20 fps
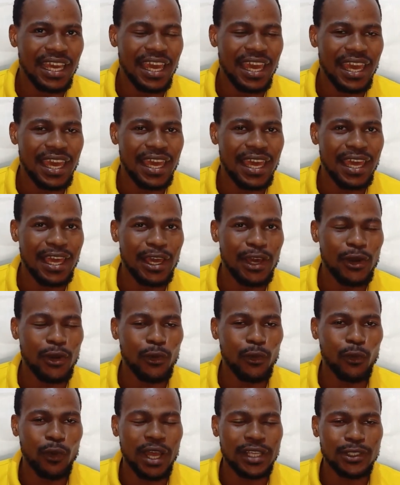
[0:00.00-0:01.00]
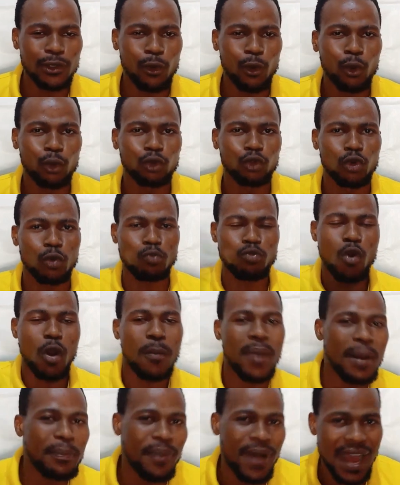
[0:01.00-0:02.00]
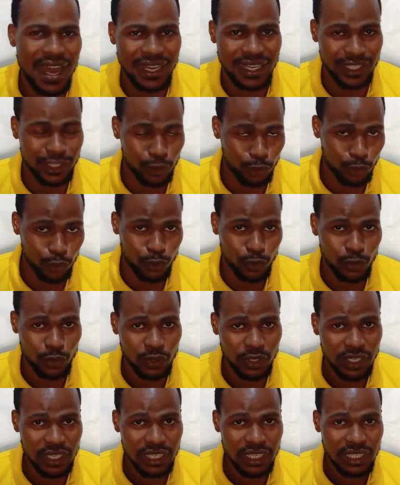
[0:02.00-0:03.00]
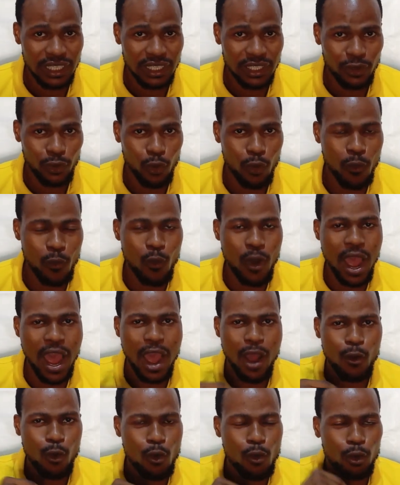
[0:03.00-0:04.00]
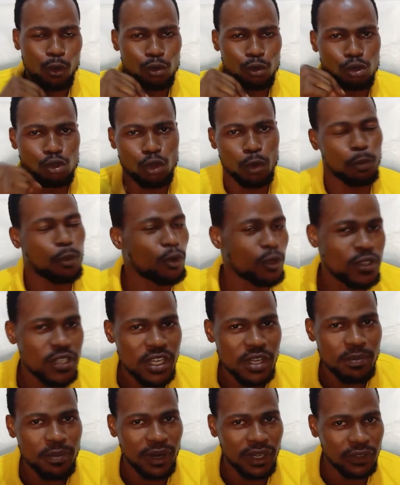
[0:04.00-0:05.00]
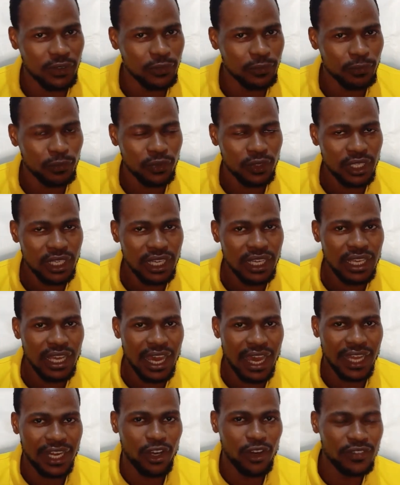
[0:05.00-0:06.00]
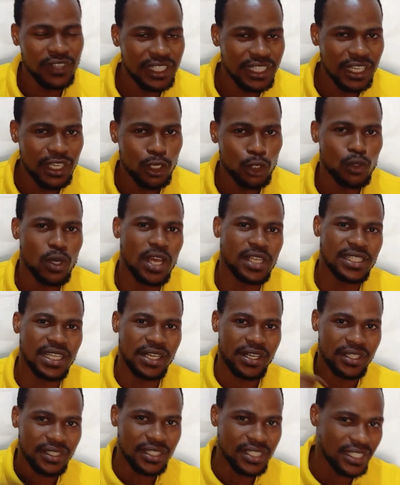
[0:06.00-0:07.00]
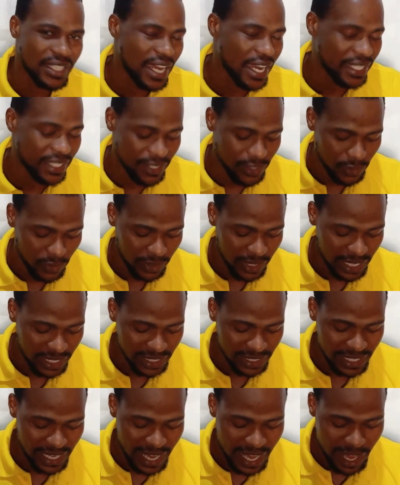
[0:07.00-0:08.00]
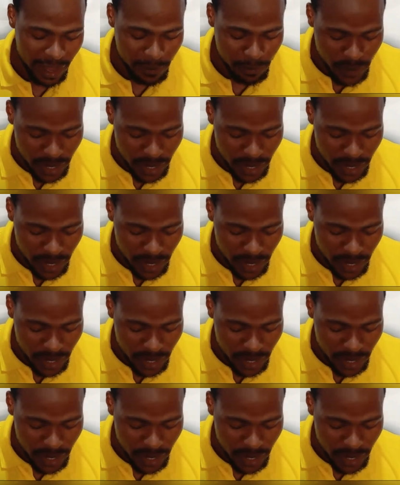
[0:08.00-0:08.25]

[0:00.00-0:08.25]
as o to boba park no so no o support nipa no and on the day no so as criticize no na just say a